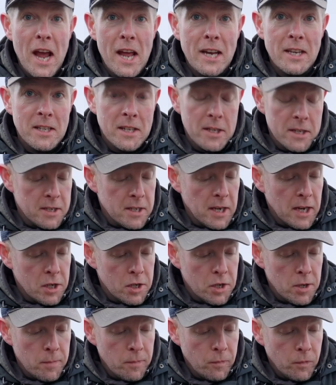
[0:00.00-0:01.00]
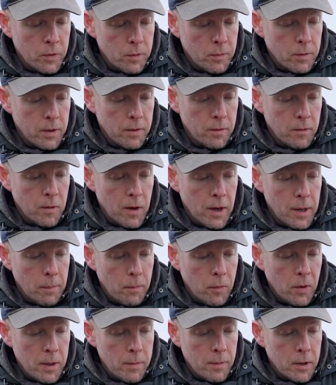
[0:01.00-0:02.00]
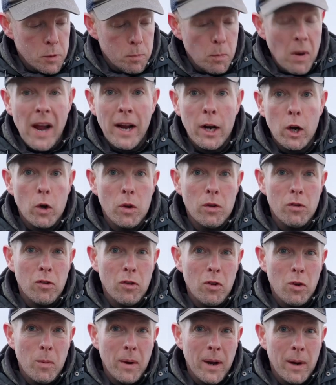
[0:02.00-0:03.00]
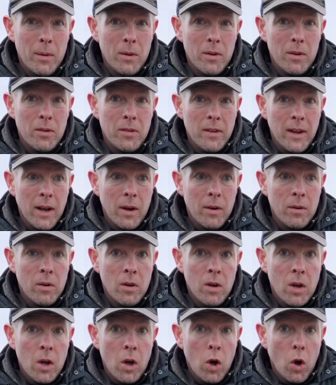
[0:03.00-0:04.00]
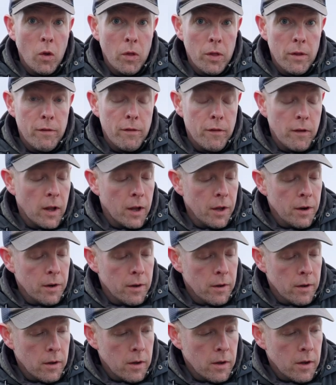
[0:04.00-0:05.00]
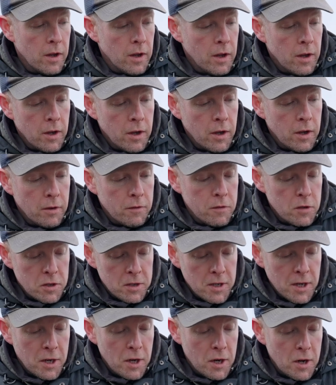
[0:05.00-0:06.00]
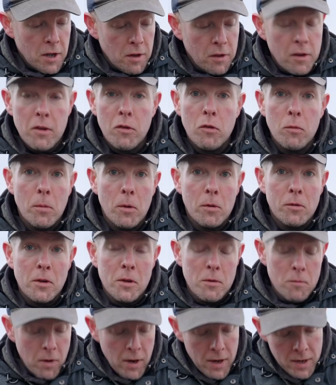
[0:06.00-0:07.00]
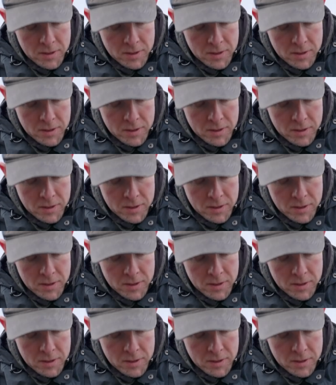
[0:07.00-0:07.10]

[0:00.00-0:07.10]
end of the session. We're pretty much bang on 2 hours now on the flood. And we just had another spotted ray.